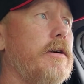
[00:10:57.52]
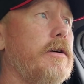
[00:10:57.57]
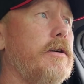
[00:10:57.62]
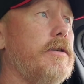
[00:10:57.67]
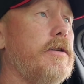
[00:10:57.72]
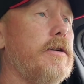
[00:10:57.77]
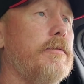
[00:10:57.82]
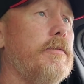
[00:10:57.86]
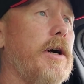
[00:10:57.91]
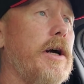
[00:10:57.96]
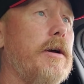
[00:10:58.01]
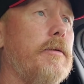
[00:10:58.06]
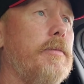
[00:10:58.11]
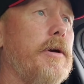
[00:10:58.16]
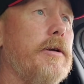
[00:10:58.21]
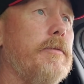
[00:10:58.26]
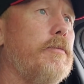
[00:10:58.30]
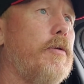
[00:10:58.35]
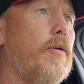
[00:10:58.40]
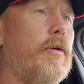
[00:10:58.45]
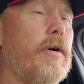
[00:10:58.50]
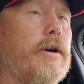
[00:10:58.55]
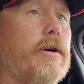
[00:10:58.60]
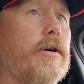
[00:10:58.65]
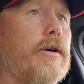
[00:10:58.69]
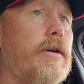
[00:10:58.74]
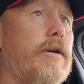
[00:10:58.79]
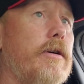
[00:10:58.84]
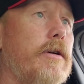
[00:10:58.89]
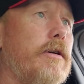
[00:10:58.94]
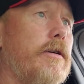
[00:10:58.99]
to buy a pinpointer
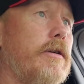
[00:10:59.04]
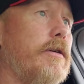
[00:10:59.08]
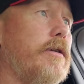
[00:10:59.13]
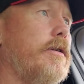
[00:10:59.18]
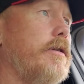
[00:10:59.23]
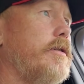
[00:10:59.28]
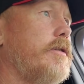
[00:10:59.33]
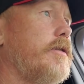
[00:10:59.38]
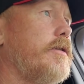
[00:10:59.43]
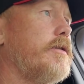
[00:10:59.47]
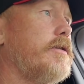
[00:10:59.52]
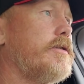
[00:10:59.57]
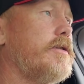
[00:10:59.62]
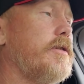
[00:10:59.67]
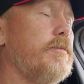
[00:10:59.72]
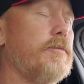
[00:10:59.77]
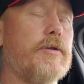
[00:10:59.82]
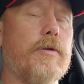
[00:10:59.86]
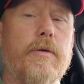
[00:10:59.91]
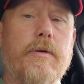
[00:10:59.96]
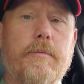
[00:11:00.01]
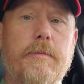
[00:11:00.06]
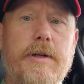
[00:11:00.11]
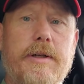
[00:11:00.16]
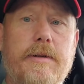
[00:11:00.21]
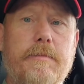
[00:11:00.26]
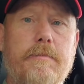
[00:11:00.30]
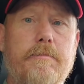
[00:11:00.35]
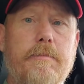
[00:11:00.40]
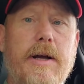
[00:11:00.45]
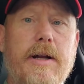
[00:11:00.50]
or some sort of
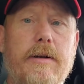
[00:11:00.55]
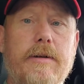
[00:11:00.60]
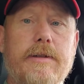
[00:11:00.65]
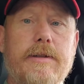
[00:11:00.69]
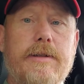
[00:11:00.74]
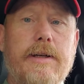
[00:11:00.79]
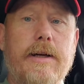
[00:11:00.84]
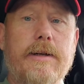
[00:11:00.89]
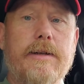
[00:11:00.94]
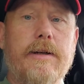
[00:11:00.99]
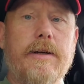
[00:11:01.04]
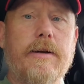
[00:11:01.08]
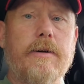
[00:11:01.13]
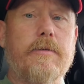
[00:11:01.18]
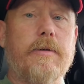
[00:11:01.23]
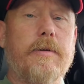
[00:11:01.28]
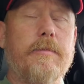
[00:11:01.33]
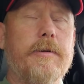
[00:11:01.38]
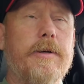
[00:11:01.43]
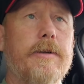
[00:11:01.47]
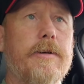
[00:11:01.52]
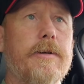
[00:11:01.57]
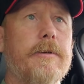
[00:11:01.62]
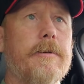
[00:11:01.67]
metal detecting equipment?